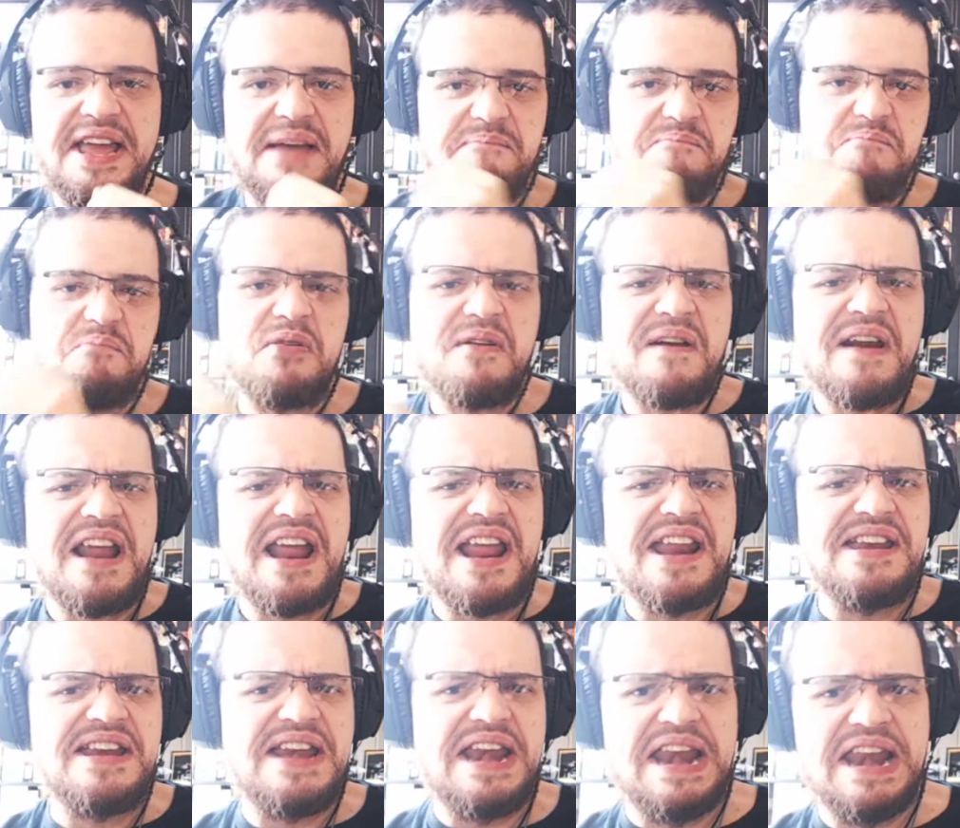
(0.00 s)

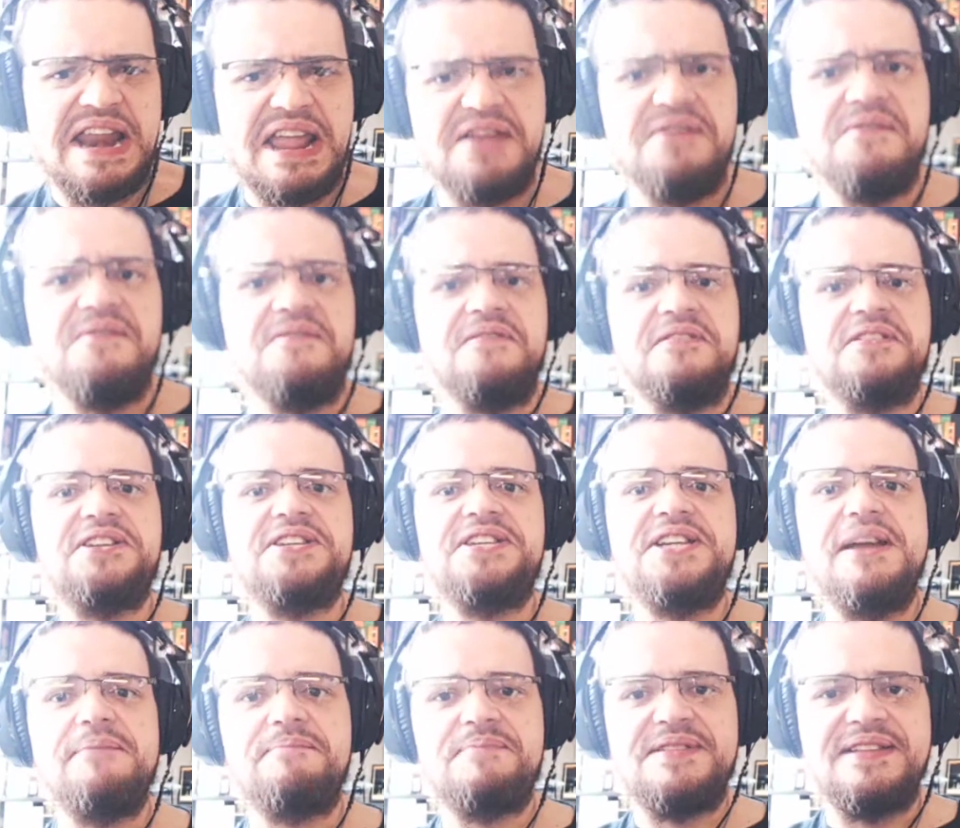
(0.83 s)
brand new
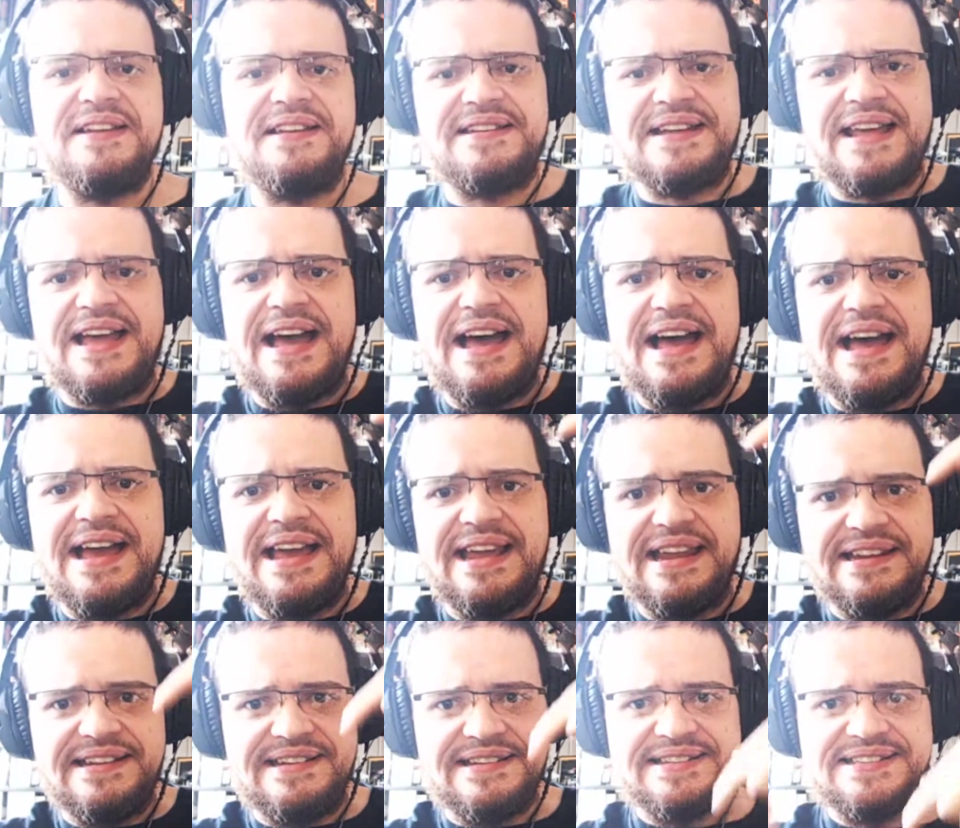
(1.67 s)
ship that
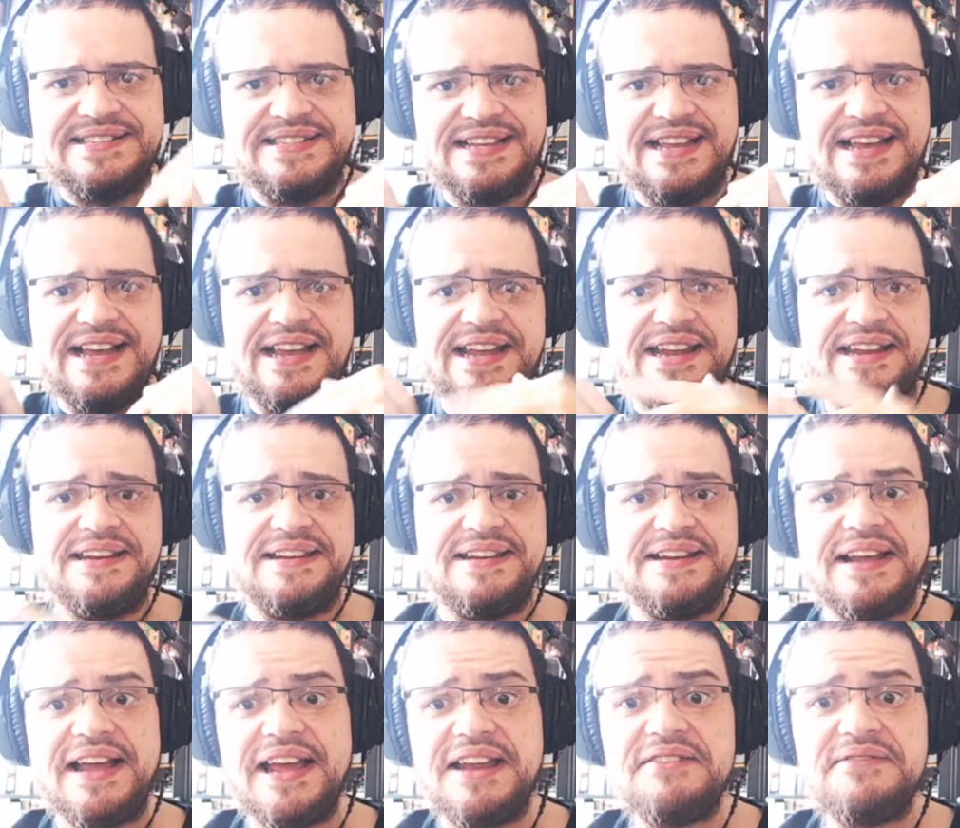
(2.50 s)
I designed,
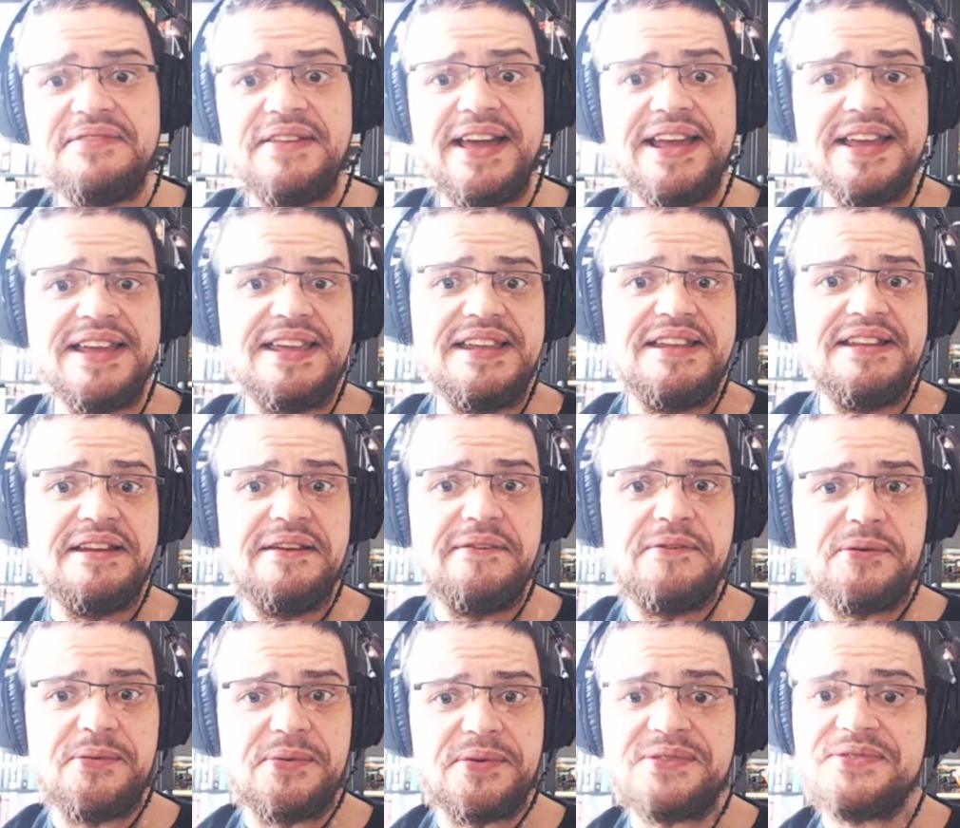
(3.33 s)
kind of like in
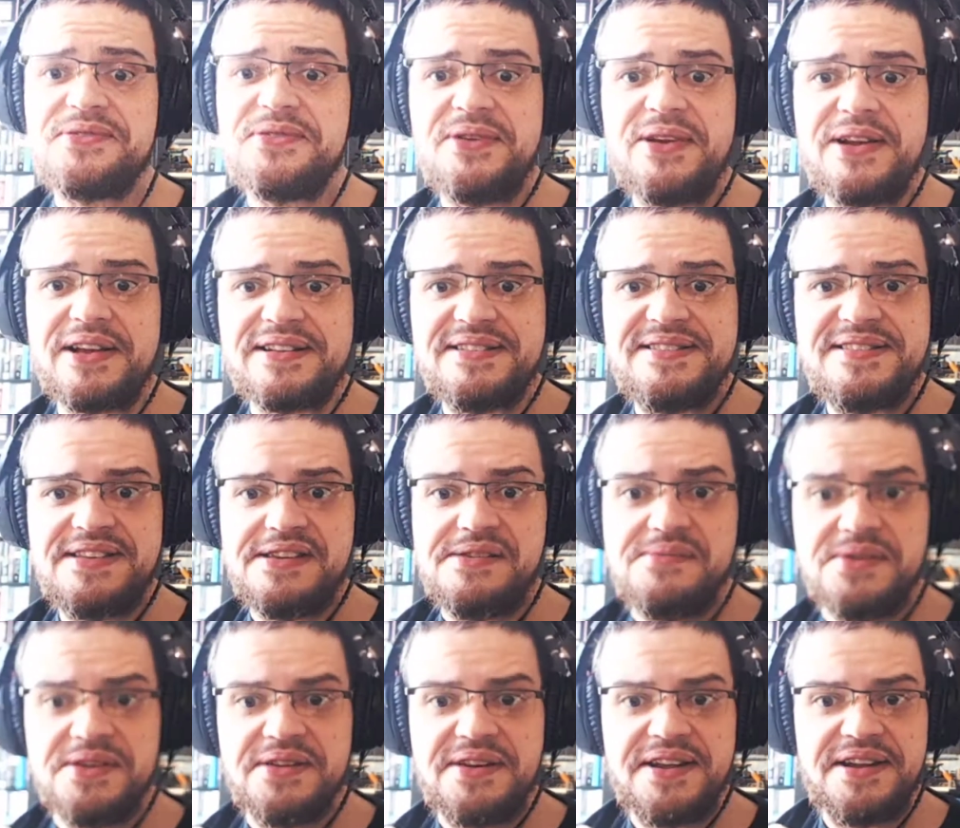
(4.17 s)
Euro Truck
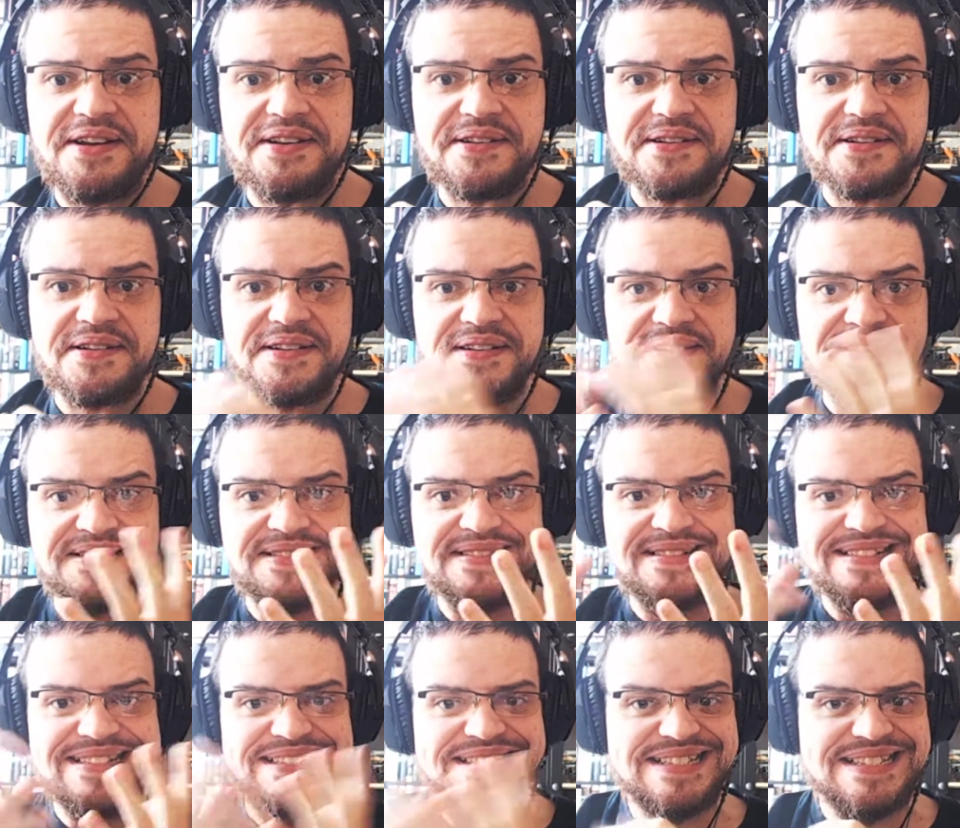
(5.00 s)
Simulator,
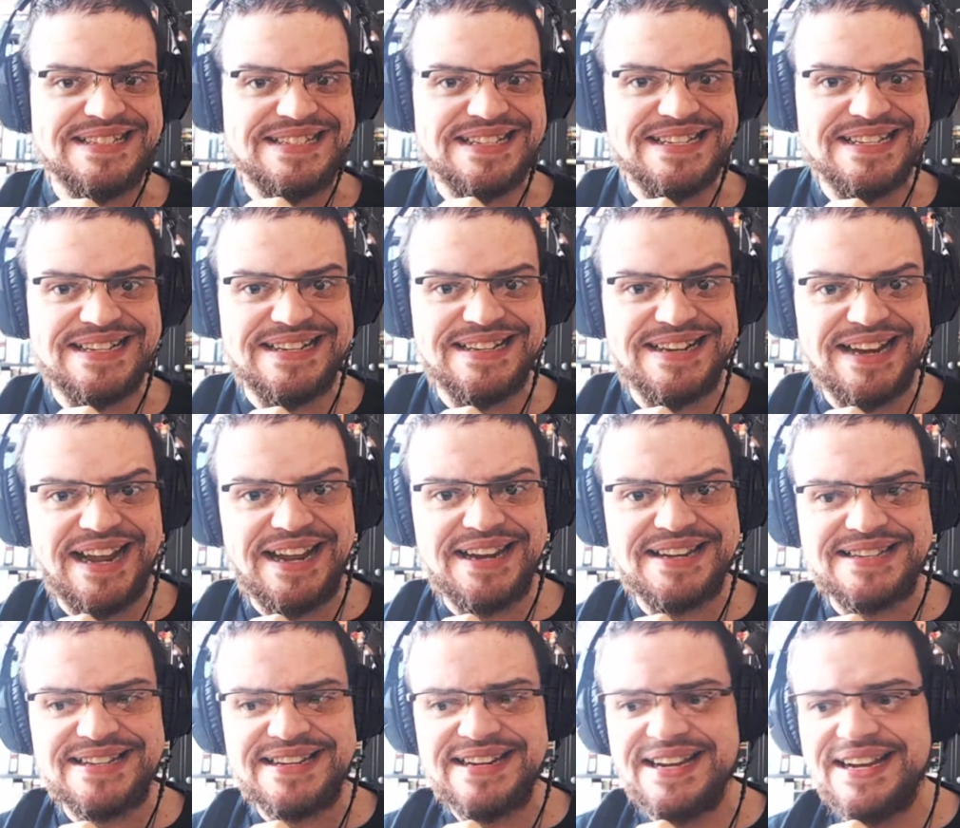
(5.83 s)

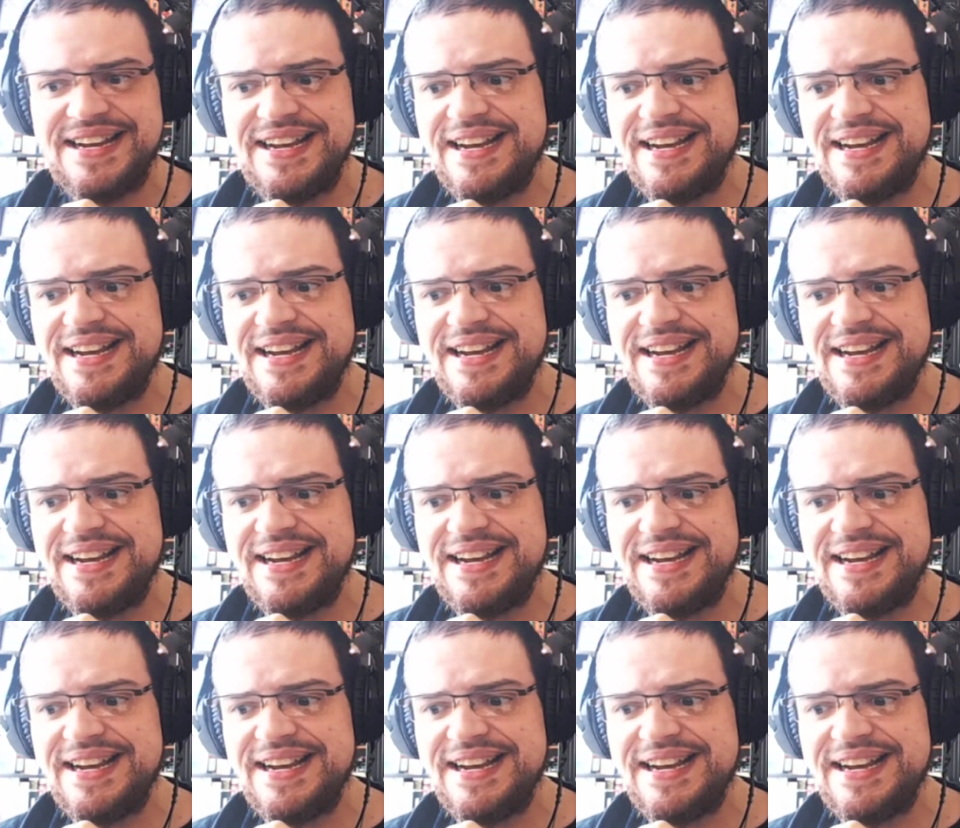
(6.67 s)
right?